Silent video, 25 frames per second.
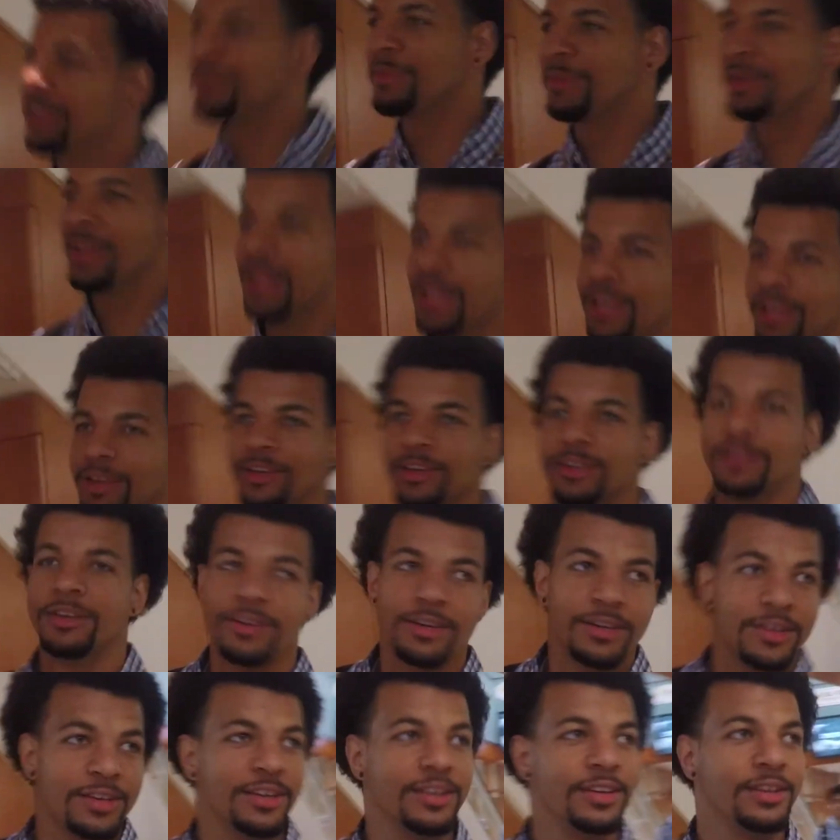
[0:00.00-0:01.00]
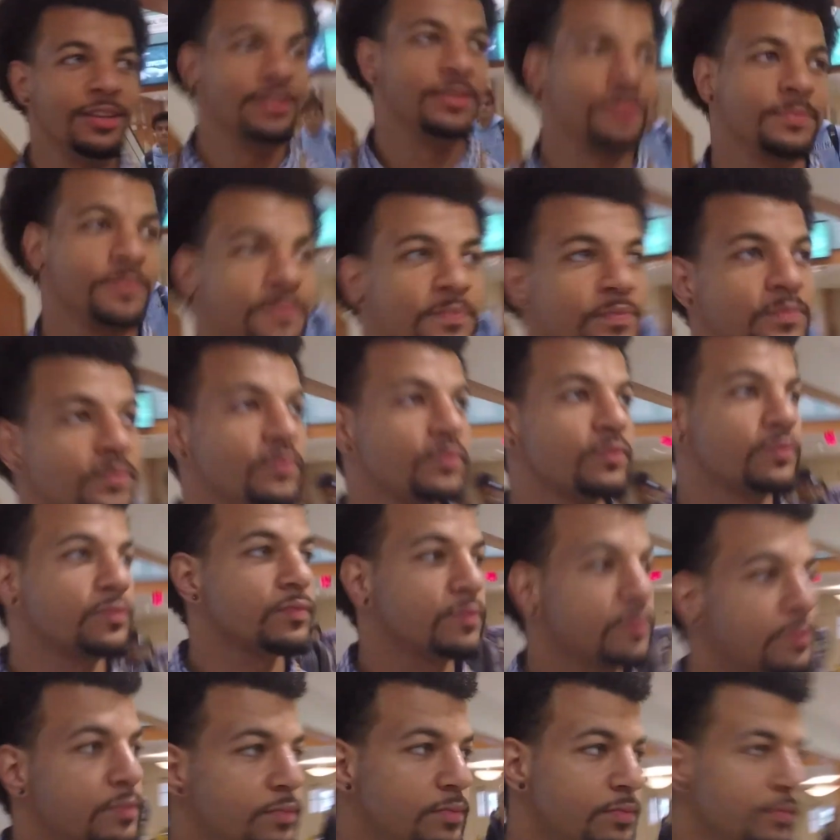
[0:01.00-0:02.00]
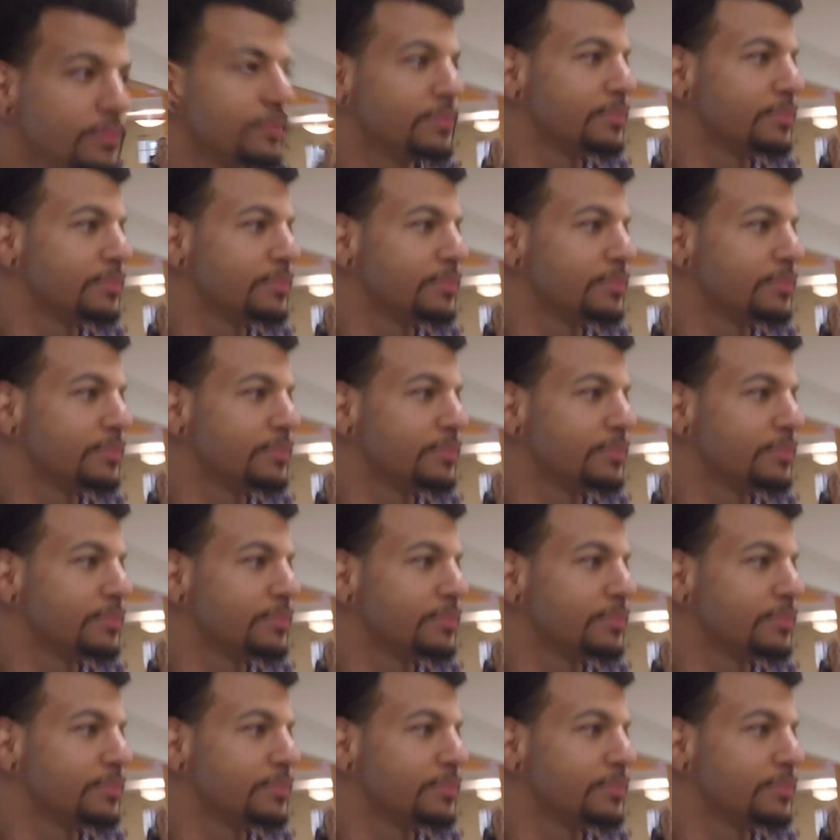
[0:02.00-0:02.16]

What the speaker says: had much influence in my upbringing. As I